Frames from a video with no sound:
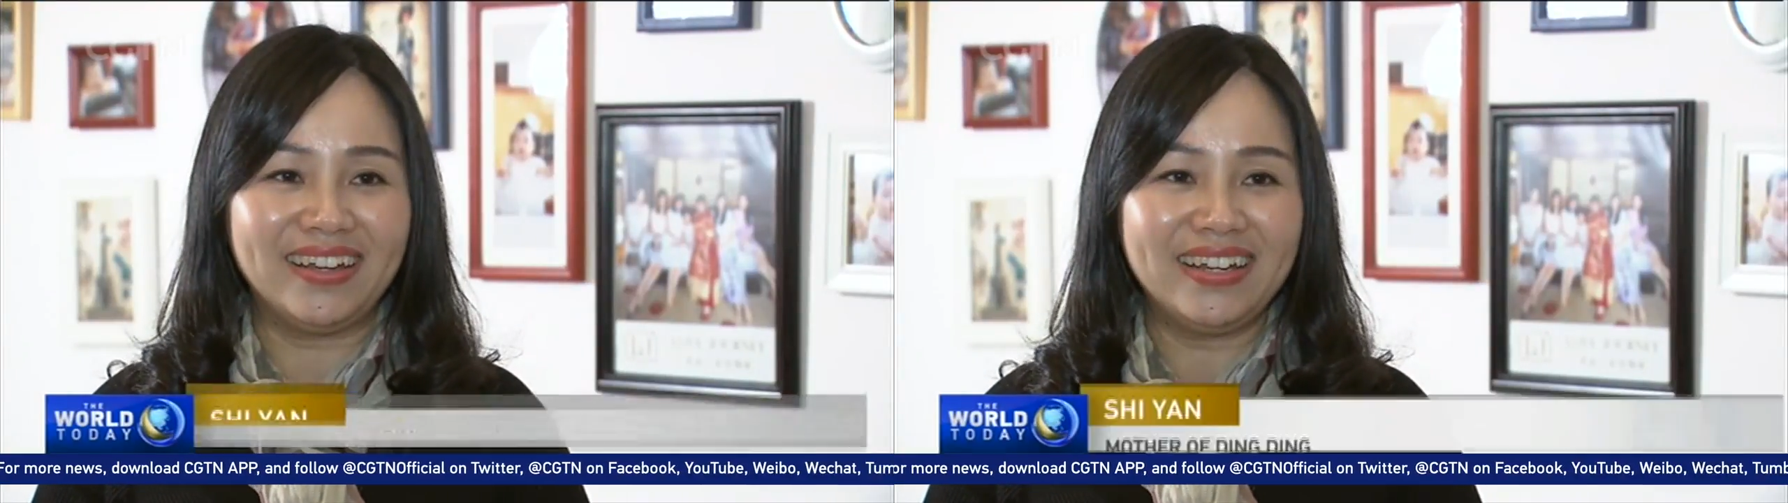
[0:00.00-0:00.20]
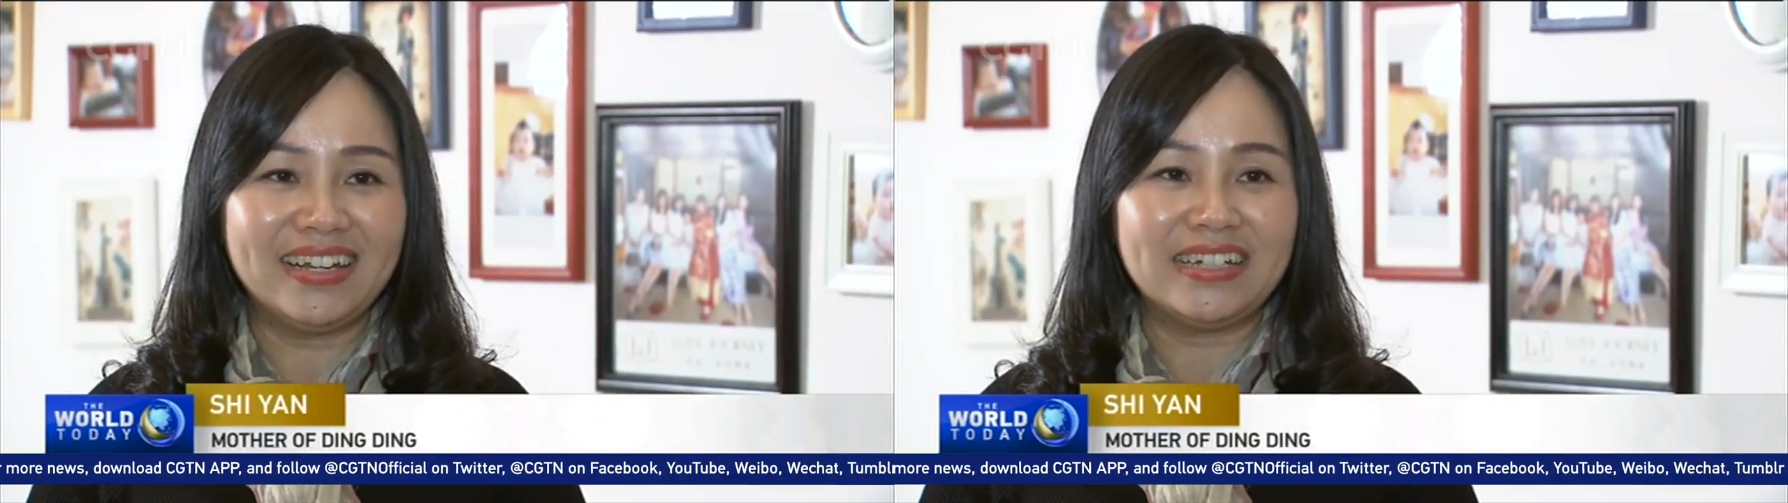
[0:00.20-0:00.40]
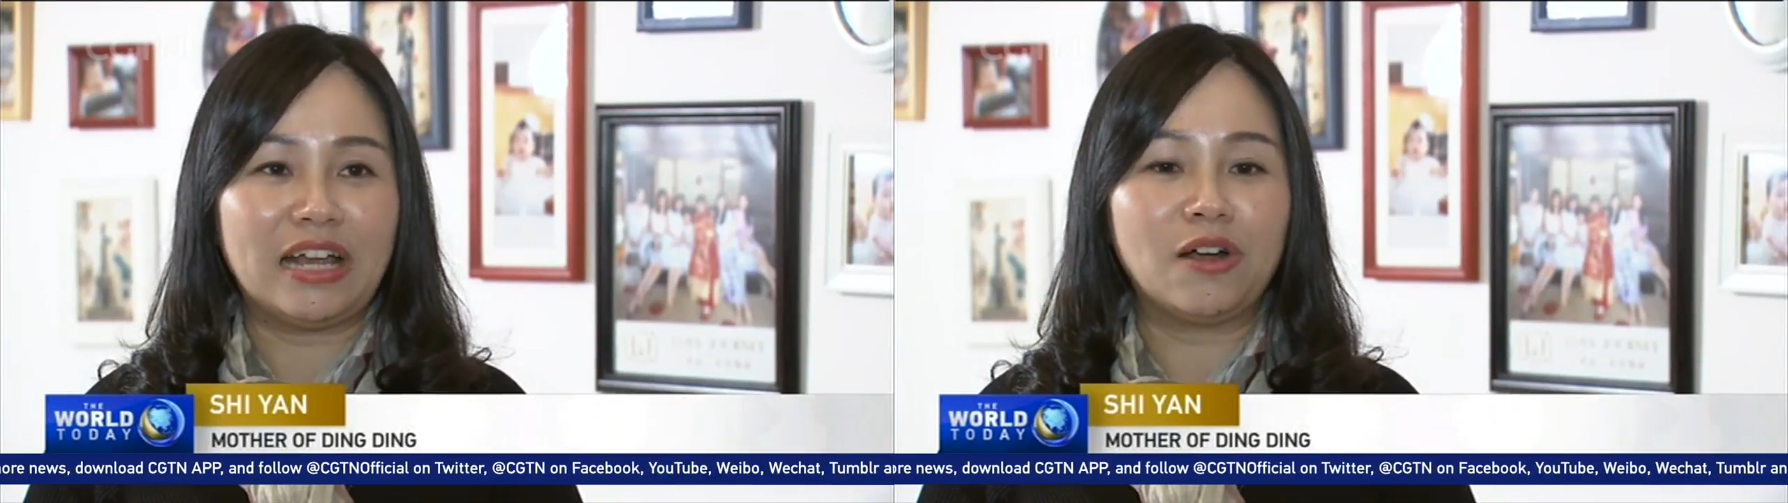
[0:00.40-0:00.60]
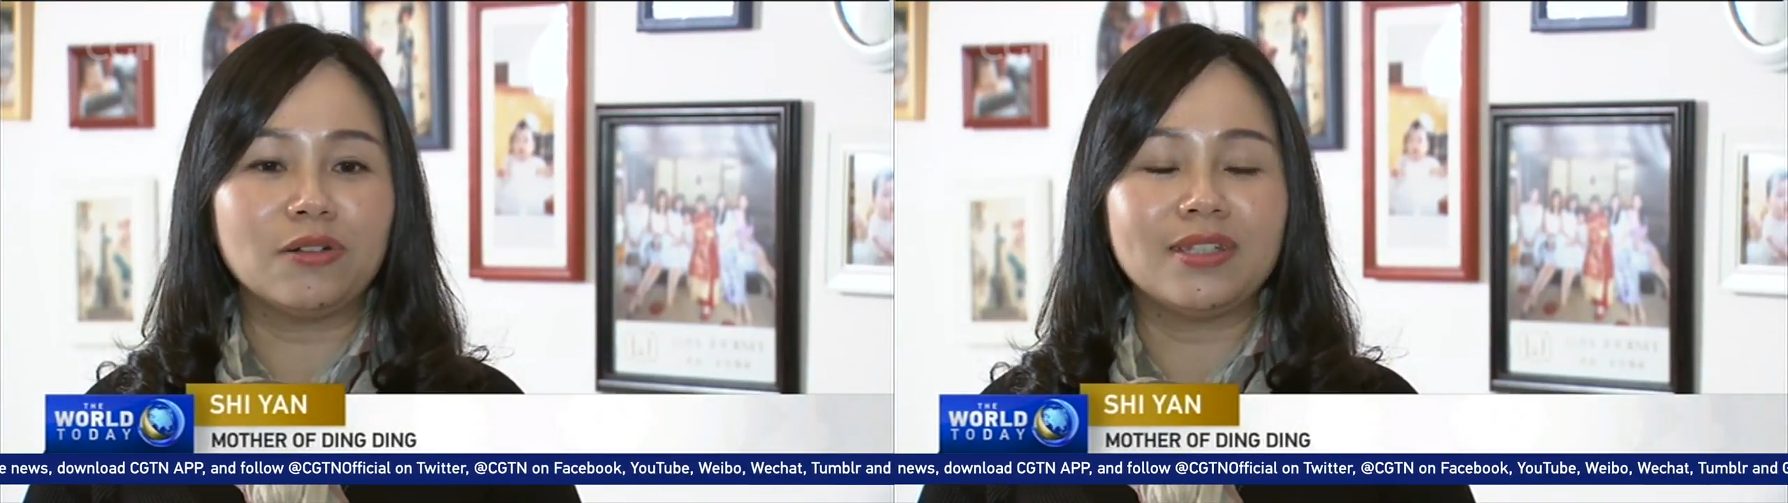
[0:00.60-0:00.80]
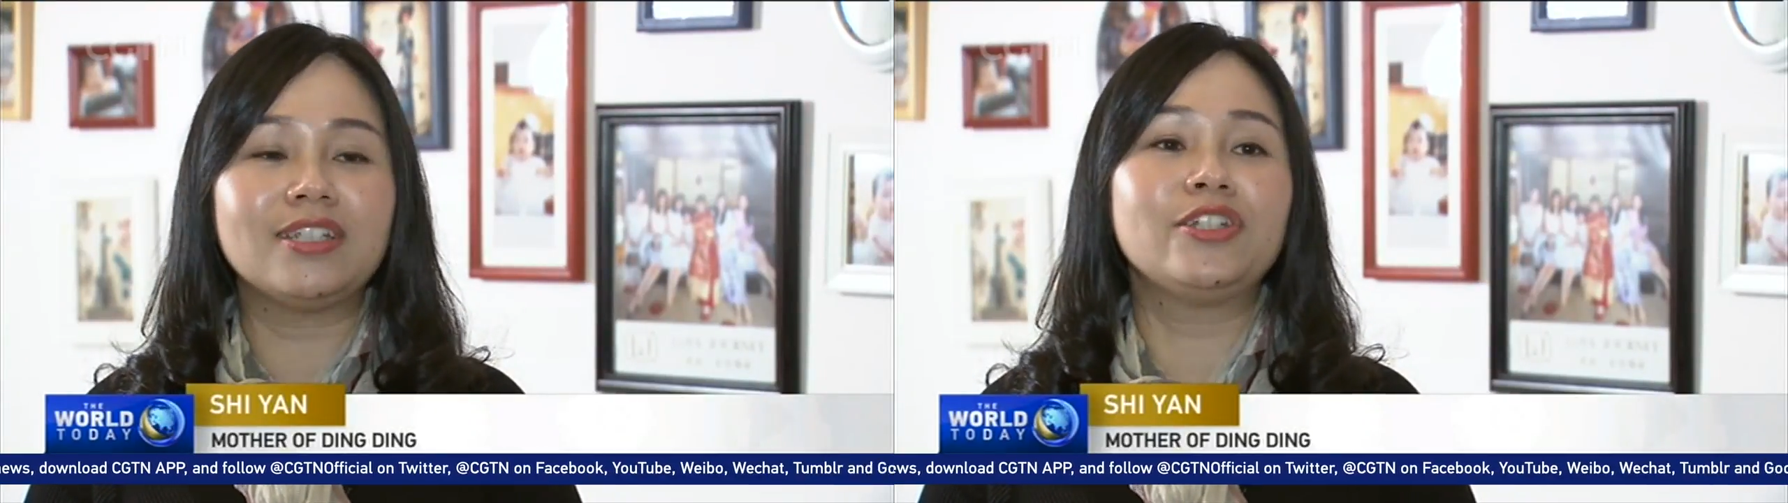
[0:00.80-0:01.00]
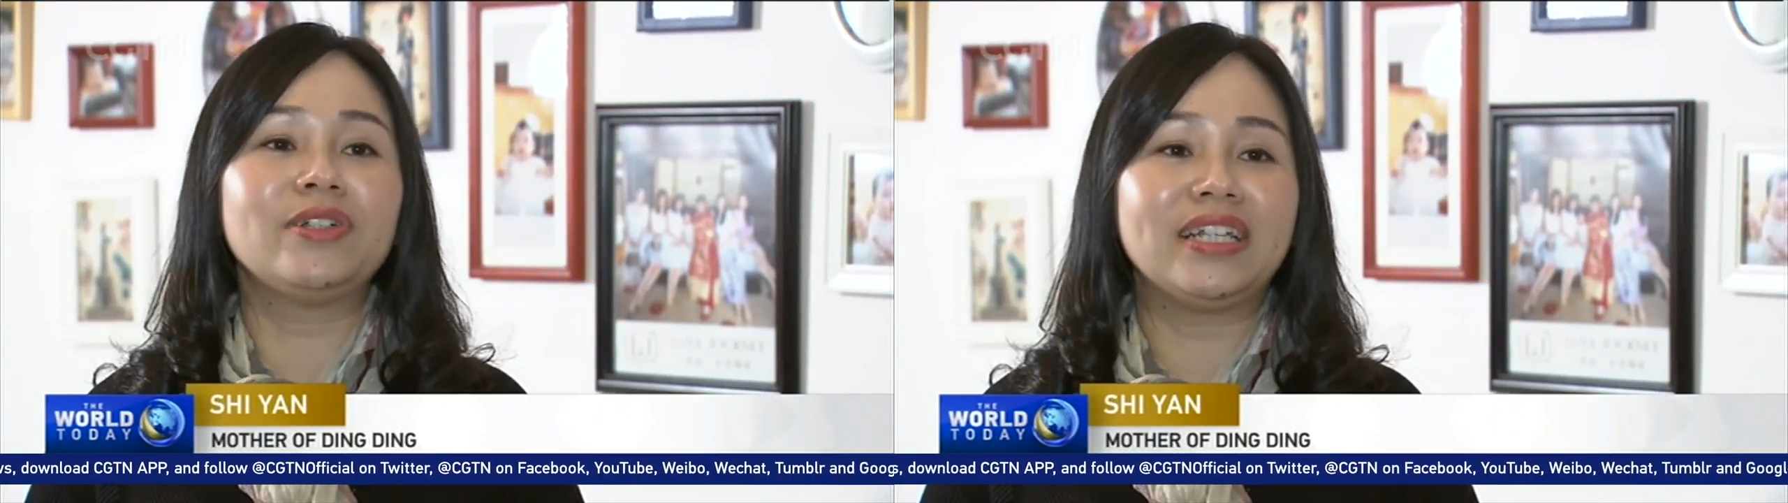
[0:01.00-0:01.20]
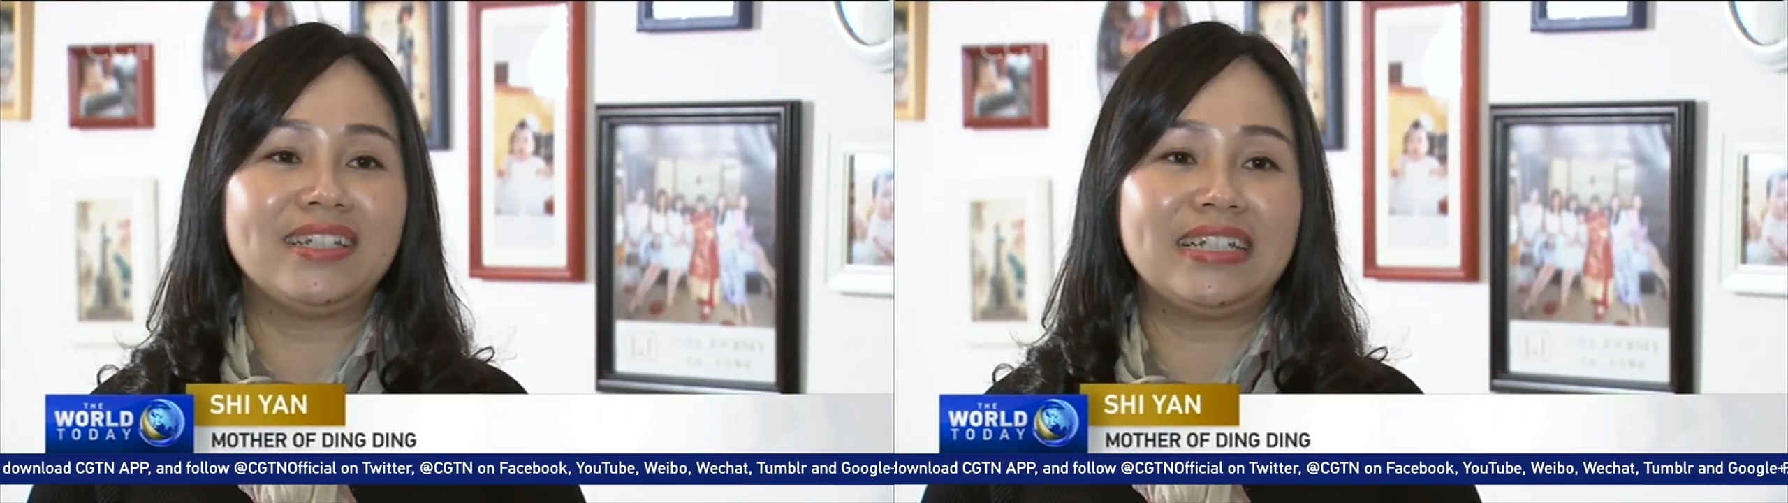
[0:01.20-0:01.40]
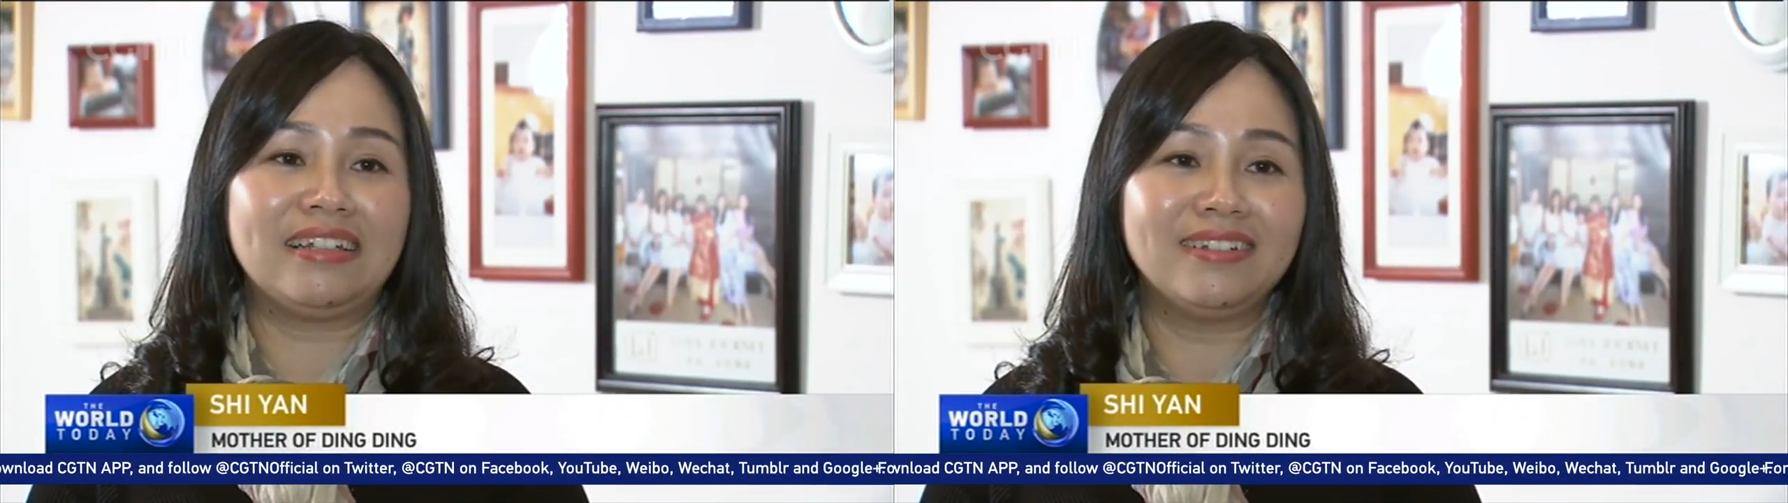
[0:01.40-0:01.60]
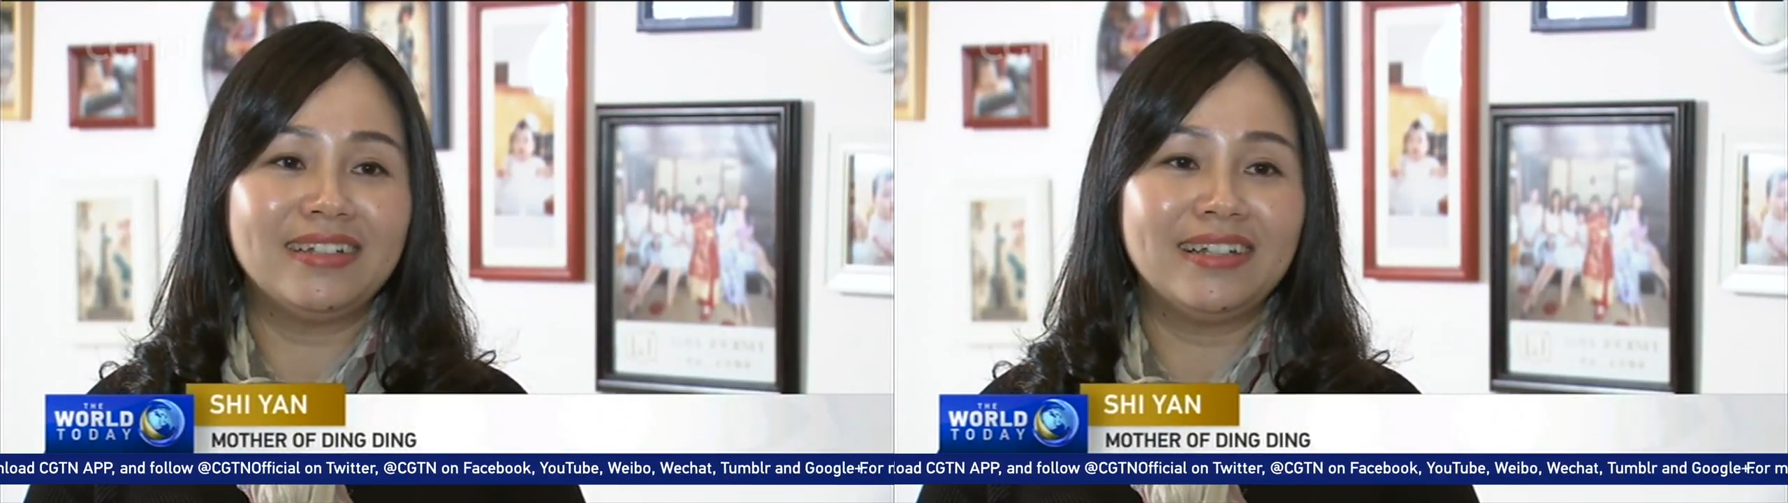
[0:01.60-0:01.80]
together once a year to feast